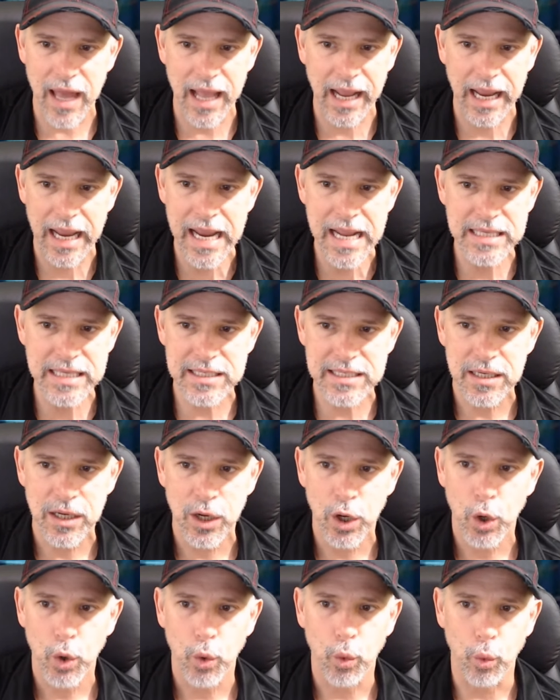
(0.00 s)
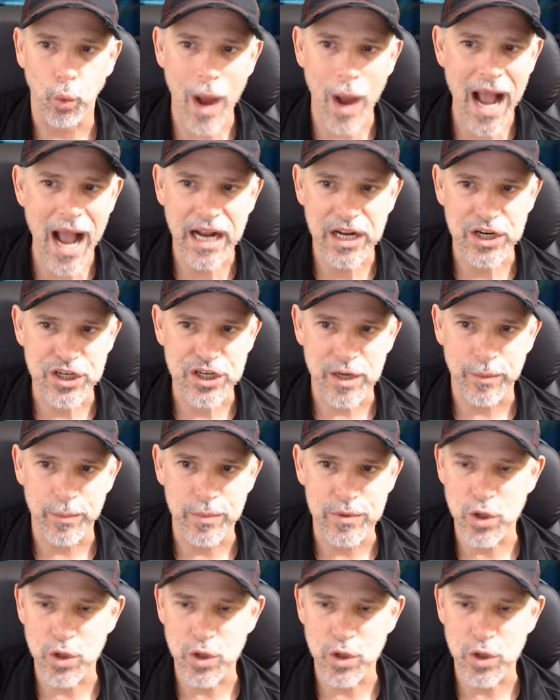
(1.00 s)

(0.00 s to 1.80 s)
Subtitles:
Like, it's rocket ship.